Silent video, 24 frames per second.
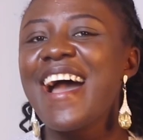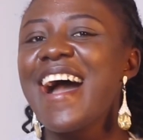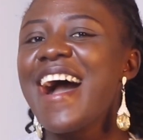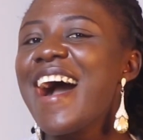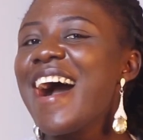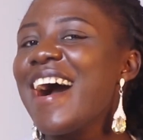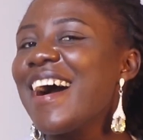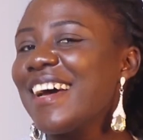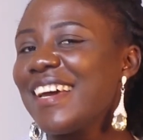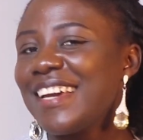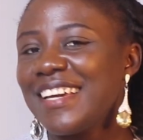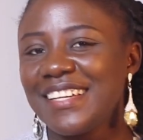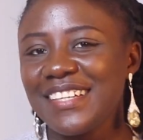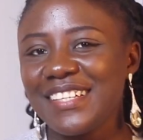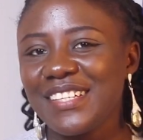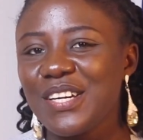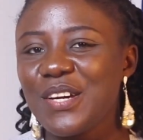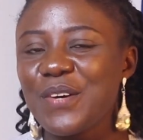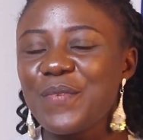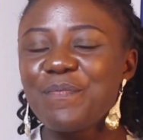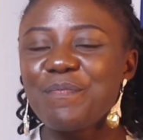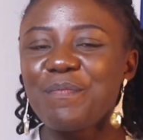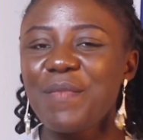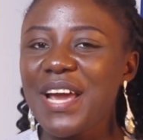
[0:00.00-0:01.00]
Hi,
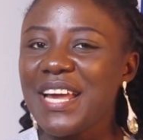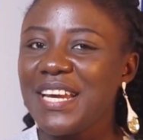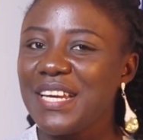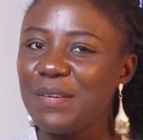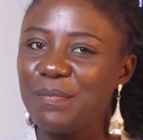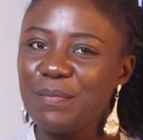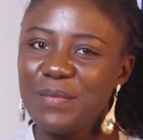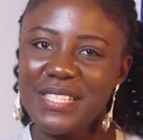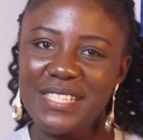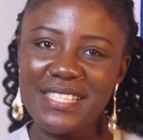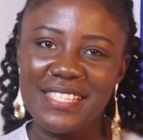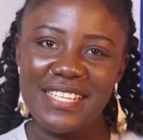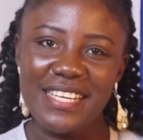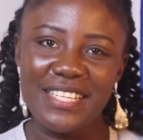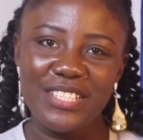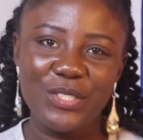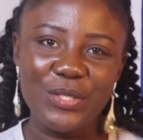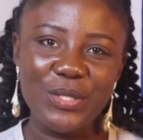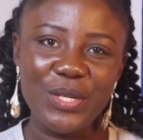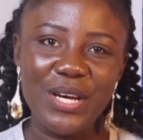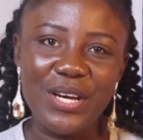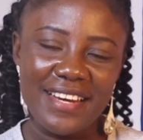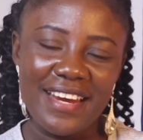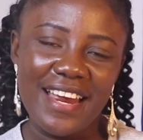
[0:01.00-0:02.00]
my name is
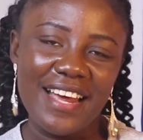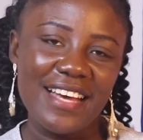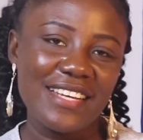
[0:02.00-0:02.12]
Sandra,